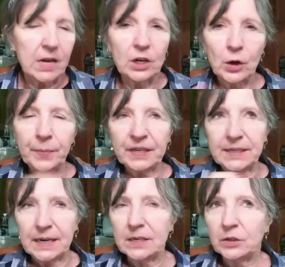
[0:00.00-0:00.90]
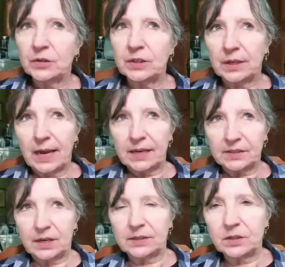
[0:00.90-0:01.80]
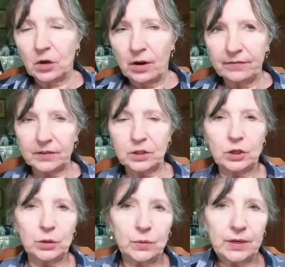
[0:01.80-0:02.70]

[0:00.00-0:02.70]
you know, McDonald's has iced coffee too,